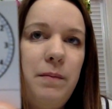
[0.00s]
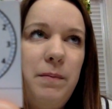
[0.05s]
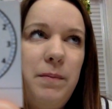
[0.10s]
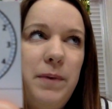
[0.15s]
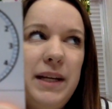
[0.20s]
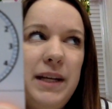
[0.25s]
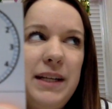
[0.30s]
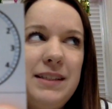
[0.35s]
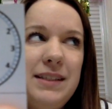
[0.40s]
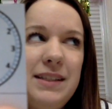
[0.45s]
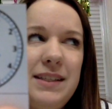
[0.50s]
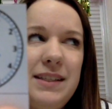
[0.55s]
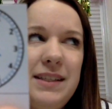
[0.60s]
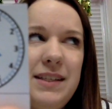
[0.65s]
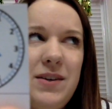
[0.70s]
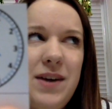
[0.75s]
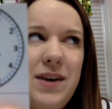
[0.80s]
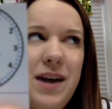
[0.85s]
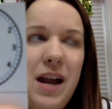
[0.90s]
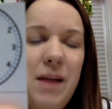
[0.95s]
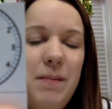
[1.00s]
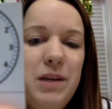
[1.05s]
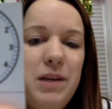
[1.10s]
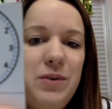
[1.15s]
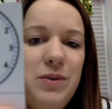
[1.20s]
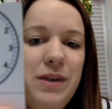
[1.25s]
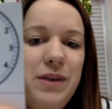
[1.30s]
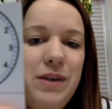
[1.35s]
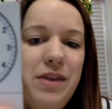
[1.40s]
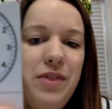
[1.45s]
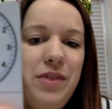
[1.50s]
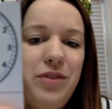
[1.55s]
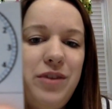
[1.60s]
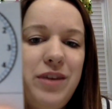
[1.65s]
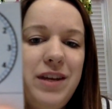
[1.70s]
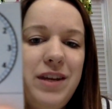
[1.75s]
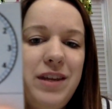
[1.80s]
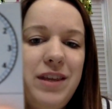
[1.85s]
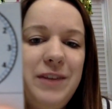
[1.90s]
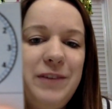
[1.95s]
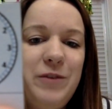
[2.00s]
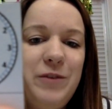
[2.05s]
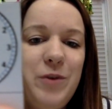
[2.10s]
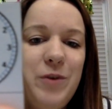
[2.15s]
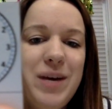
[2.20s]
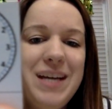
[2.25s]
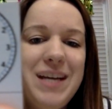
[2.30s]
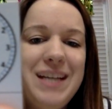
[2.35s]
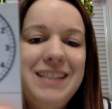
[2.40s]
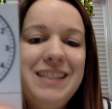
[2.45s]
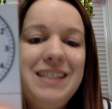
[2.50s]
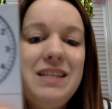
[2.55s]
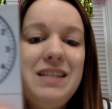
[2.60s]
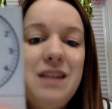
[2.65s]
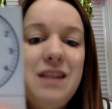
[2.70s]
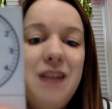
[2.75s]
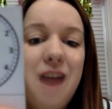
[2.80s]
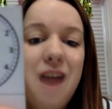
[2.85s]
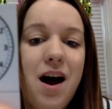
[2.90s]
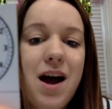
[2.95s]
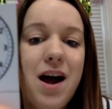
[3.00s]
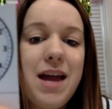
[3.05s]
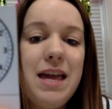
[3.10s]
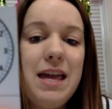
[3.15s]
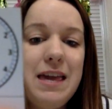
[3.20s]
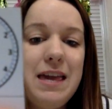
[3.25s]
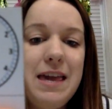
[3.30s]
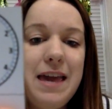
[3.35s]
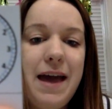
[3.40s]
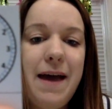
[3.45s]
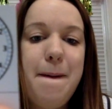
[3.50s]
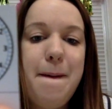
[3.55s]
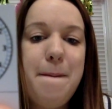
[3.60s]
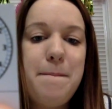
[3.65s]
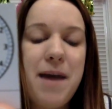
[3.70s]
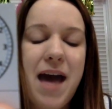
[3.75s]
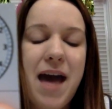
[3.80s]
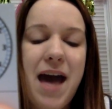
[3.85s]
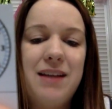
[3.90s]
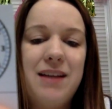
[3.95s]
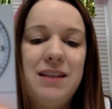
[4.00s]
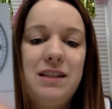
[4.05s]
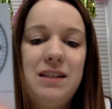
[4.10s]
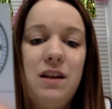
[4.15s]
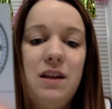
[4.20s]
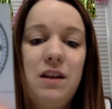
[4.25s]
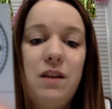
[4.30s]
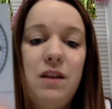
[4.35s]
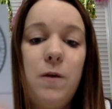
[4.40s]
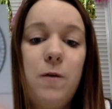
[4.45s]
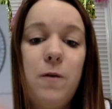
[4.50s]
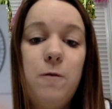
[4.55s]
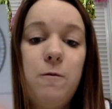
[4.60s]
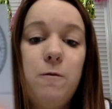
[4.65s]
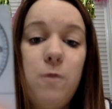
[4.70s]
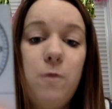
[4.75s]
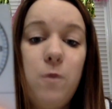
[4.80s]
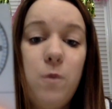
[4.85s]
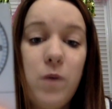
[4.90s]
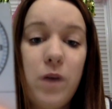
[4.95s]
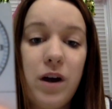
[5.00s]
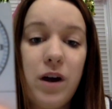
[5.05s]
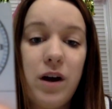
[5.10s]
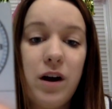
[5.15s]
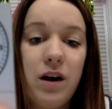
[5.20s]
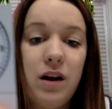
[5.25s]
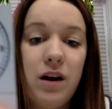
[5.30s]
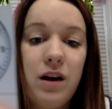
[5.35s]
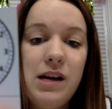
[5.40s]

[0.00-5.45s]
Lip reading: but it's still kind of between the 3 and the 4. It's not yet past the 4.